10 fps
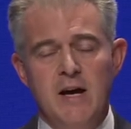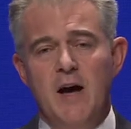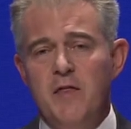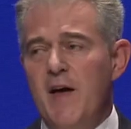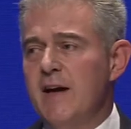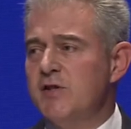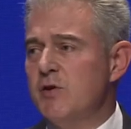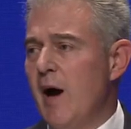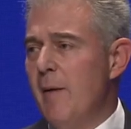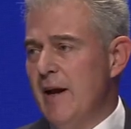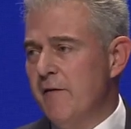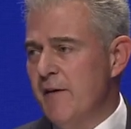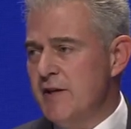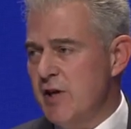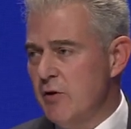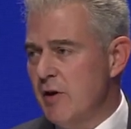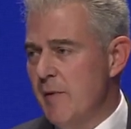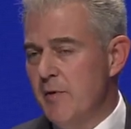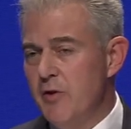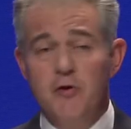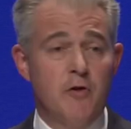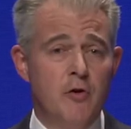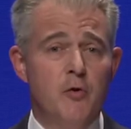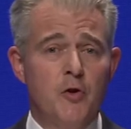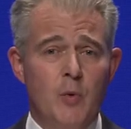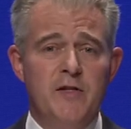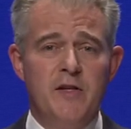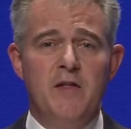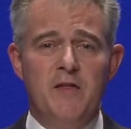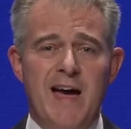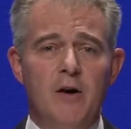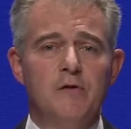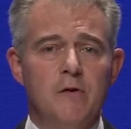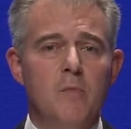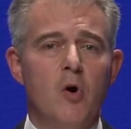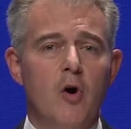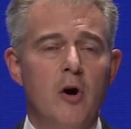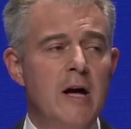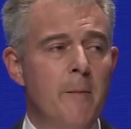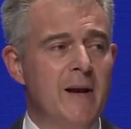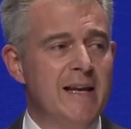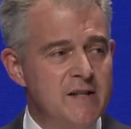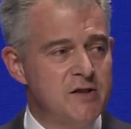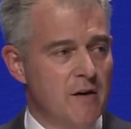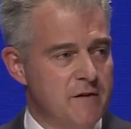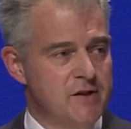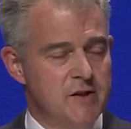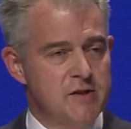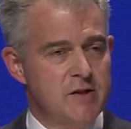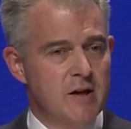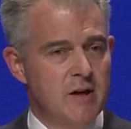And thanks to our manifesto commitment to recruit 20,000 more police officers,